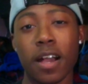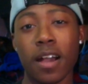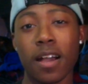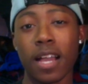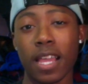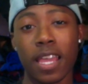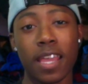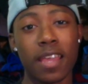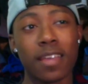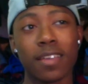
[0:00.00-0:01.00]
I
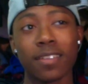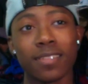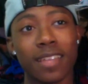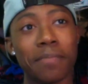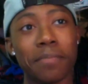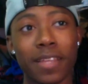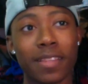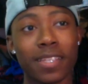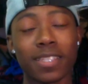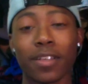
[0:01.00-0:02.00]
can
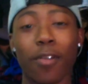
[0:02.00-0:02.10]
admit this,